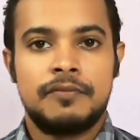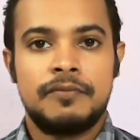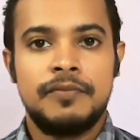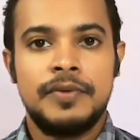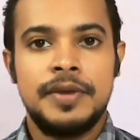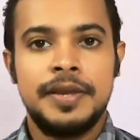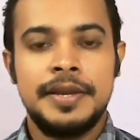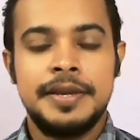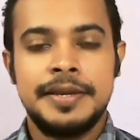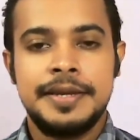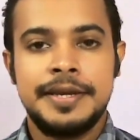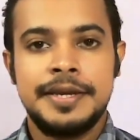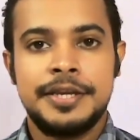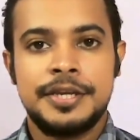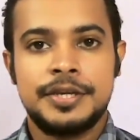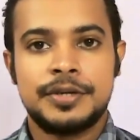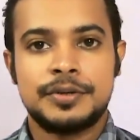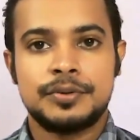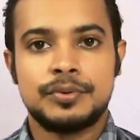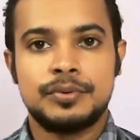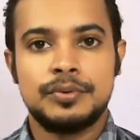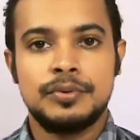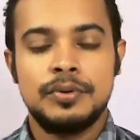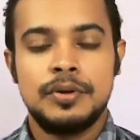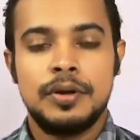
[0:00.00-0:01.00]
We need
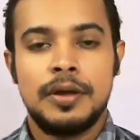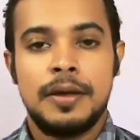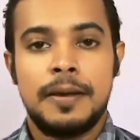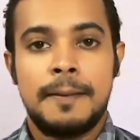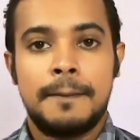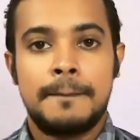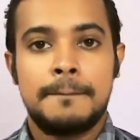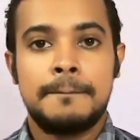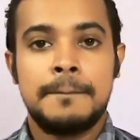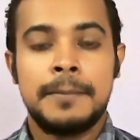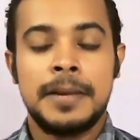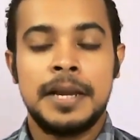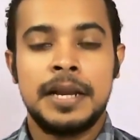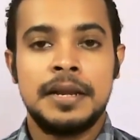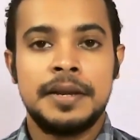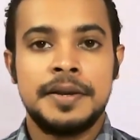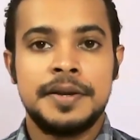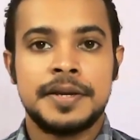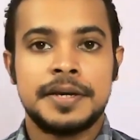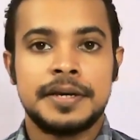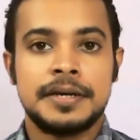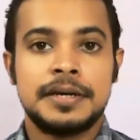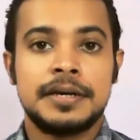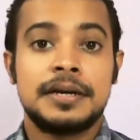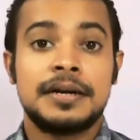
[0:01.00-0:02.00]
to
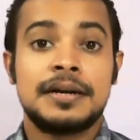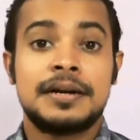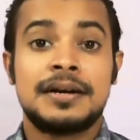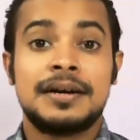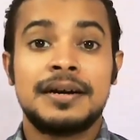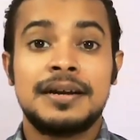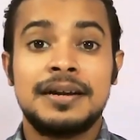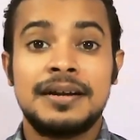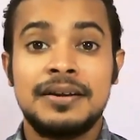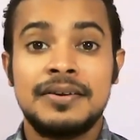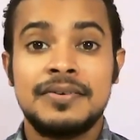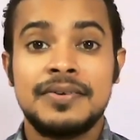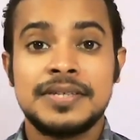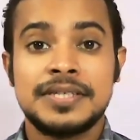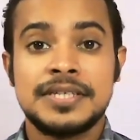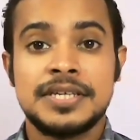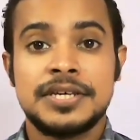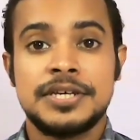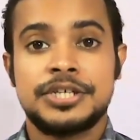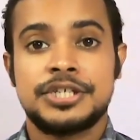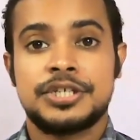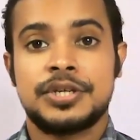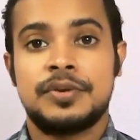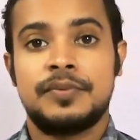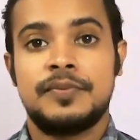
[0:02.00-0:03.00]
build a
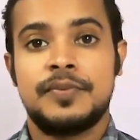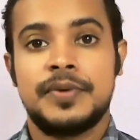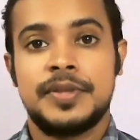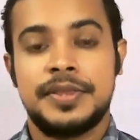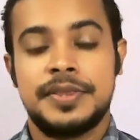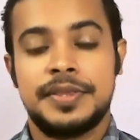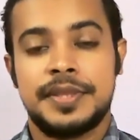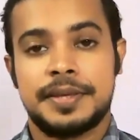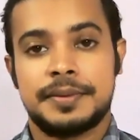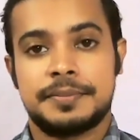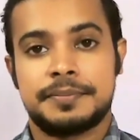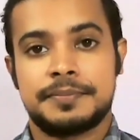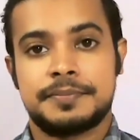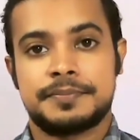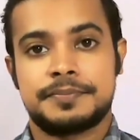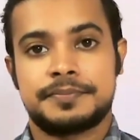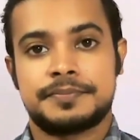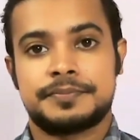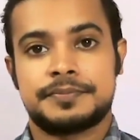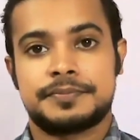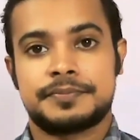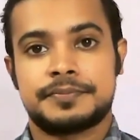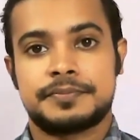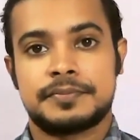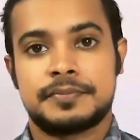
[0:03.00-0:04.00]
conversation with them
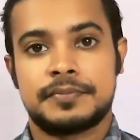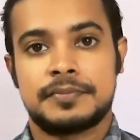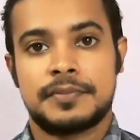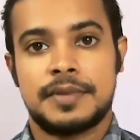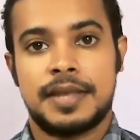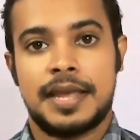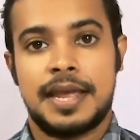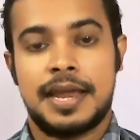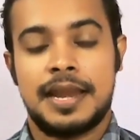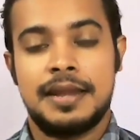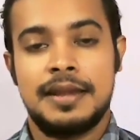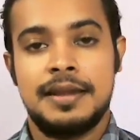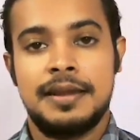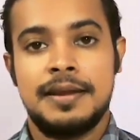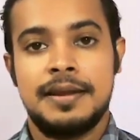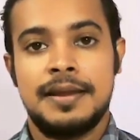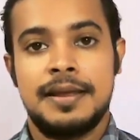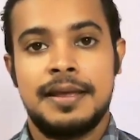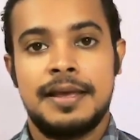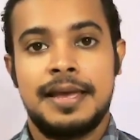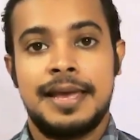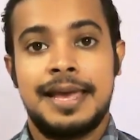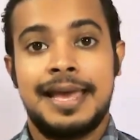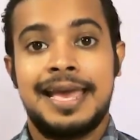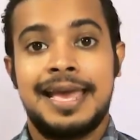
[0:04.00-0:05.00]
and
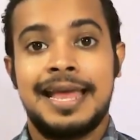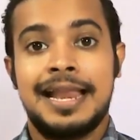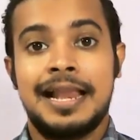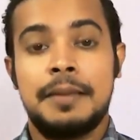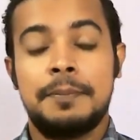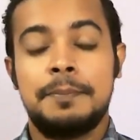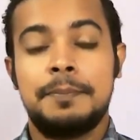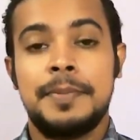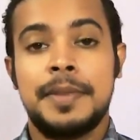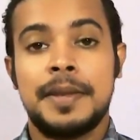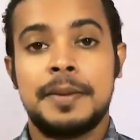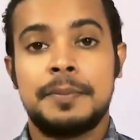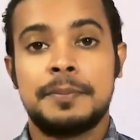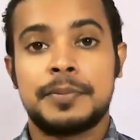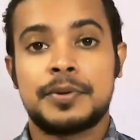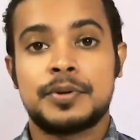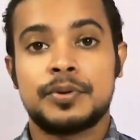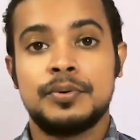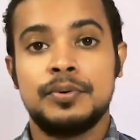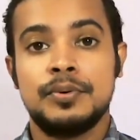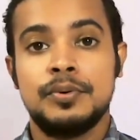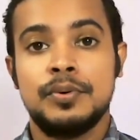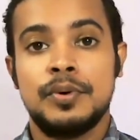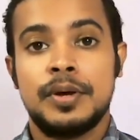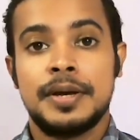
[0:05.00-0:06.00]
help them
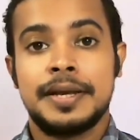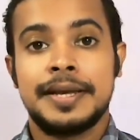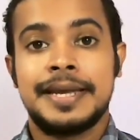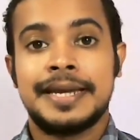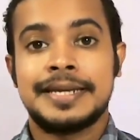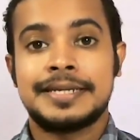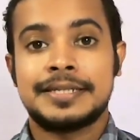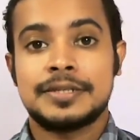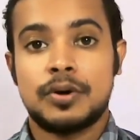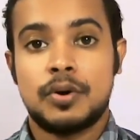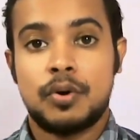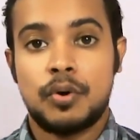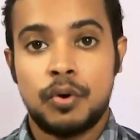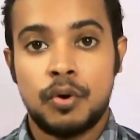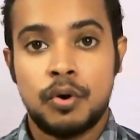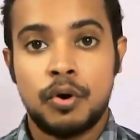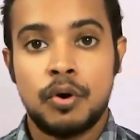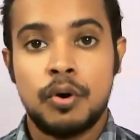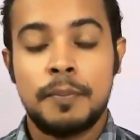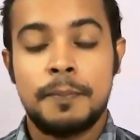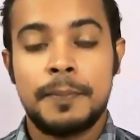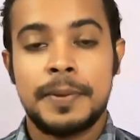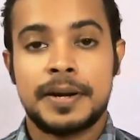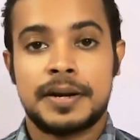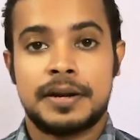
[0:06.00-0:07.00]
to get
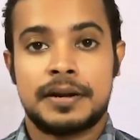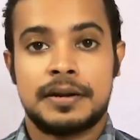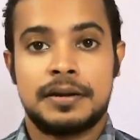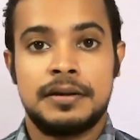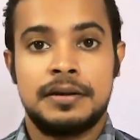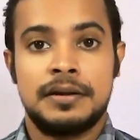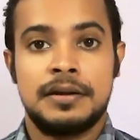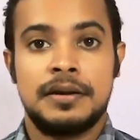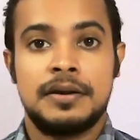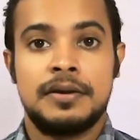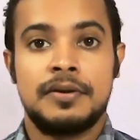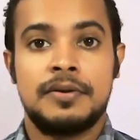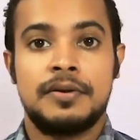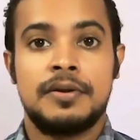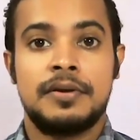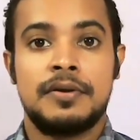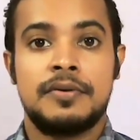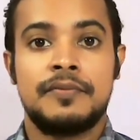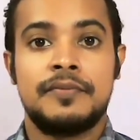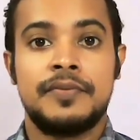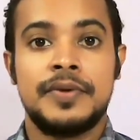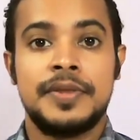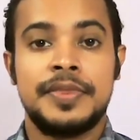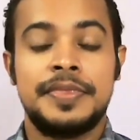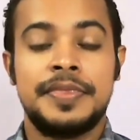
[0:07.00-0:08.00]
open
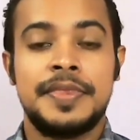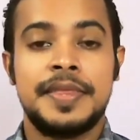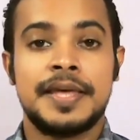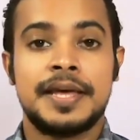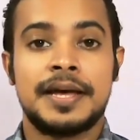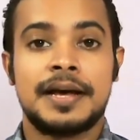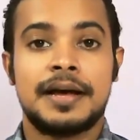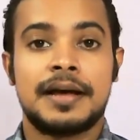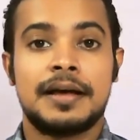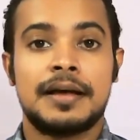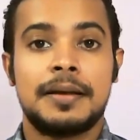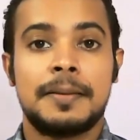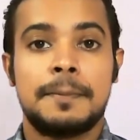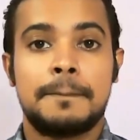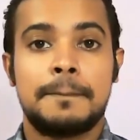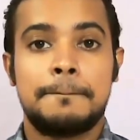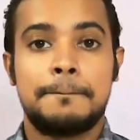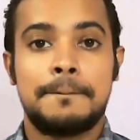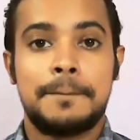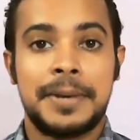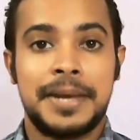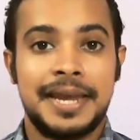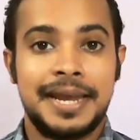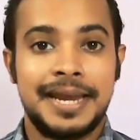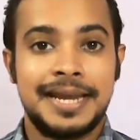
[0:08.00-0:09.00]
with their
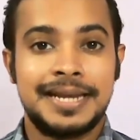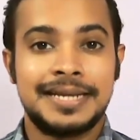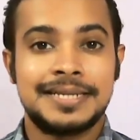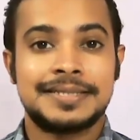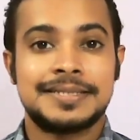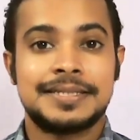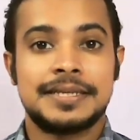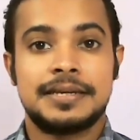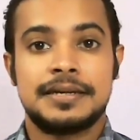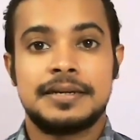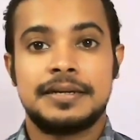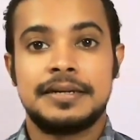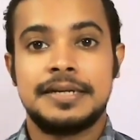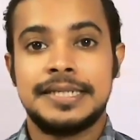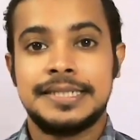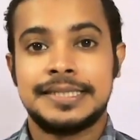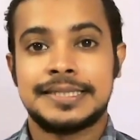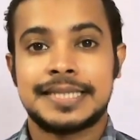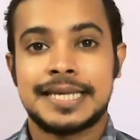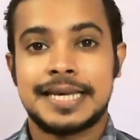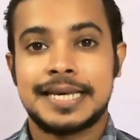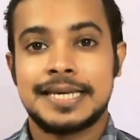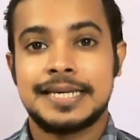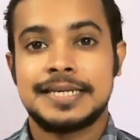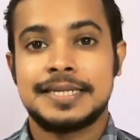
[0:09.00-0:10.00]
pains,
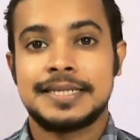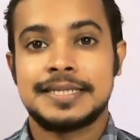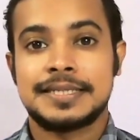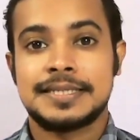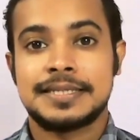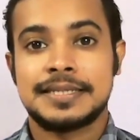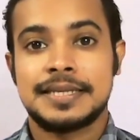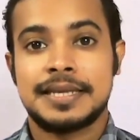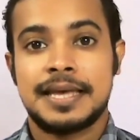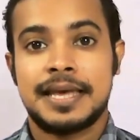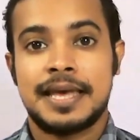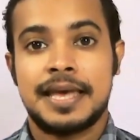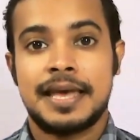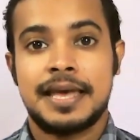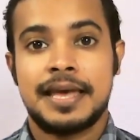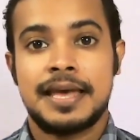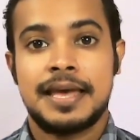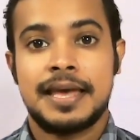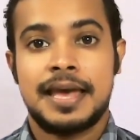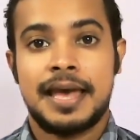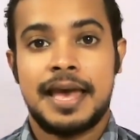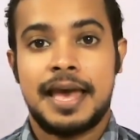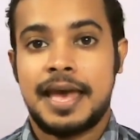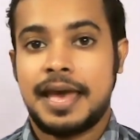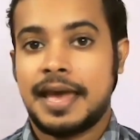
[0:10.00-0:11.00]
desires,
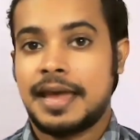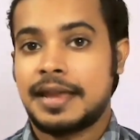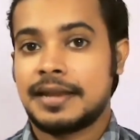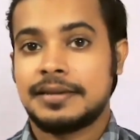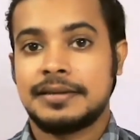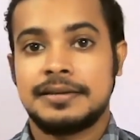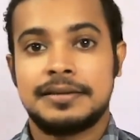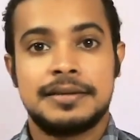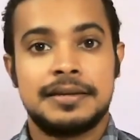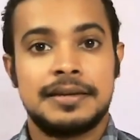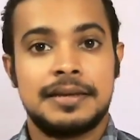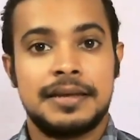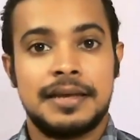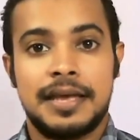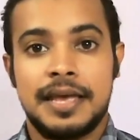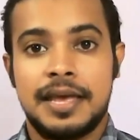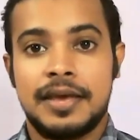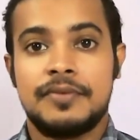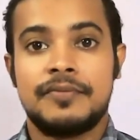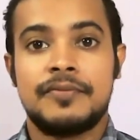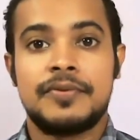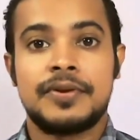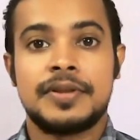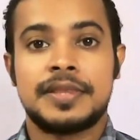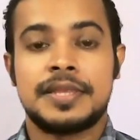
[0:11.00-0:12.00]
and
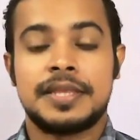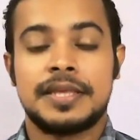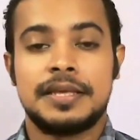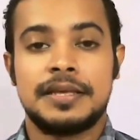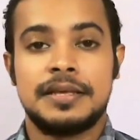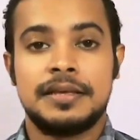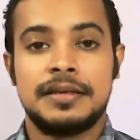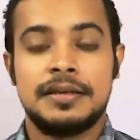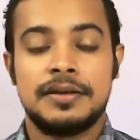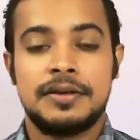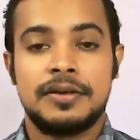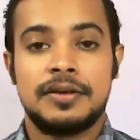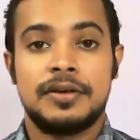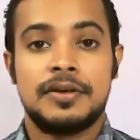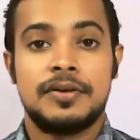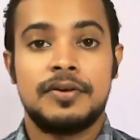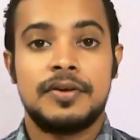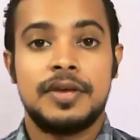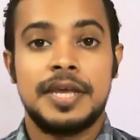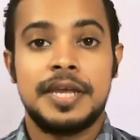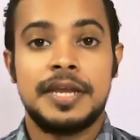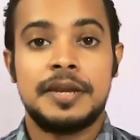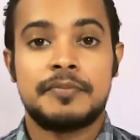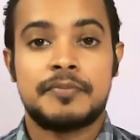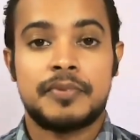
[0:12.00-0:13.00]
everything
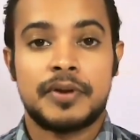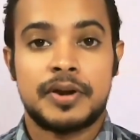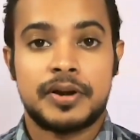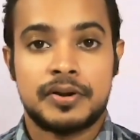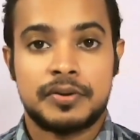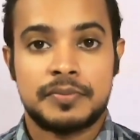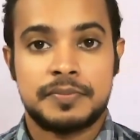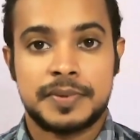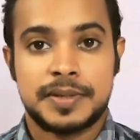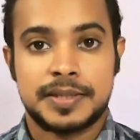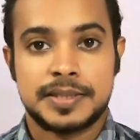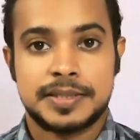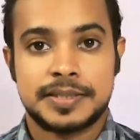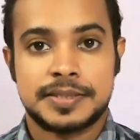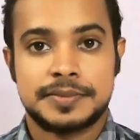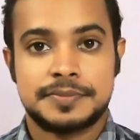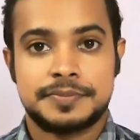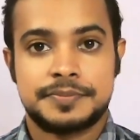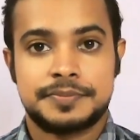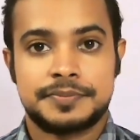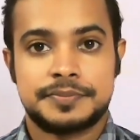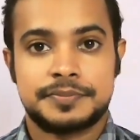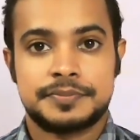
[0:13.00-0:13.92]
in front of us.